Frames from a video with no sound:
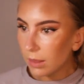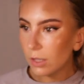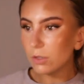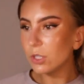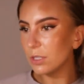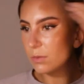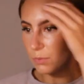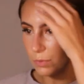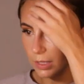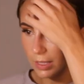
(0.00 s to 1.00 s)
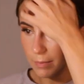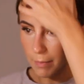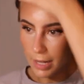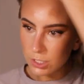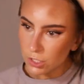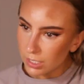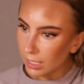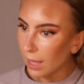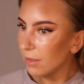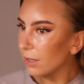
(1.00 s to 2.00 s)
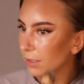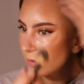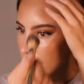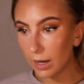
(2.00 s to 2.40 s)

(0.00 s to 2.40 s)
They'll just really mesh together.